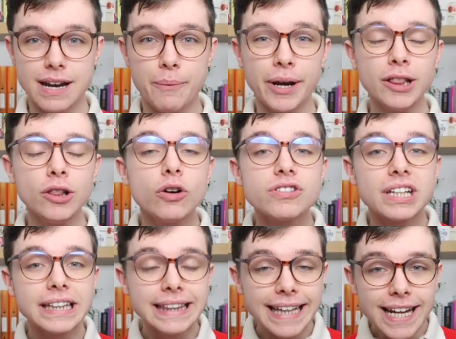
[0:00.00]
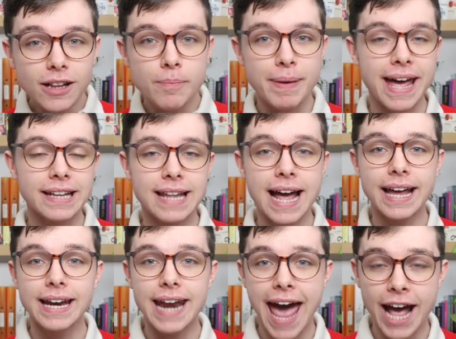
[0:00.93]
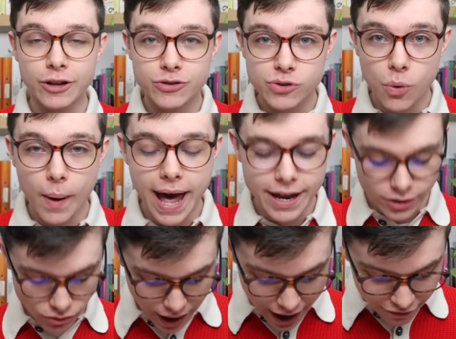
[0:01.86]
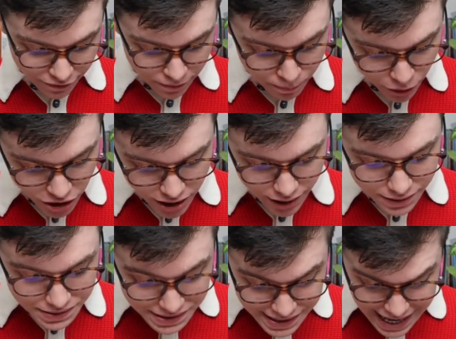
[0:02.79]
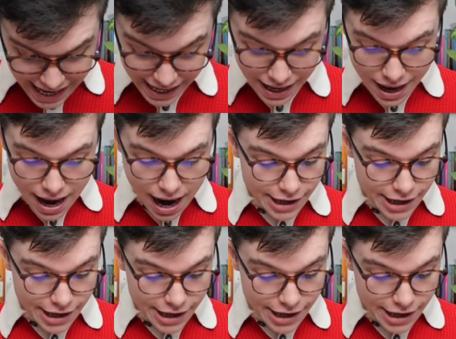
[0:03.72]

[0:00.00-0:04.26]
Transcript: Now it looks a little bit like an x squared graph, but you can see,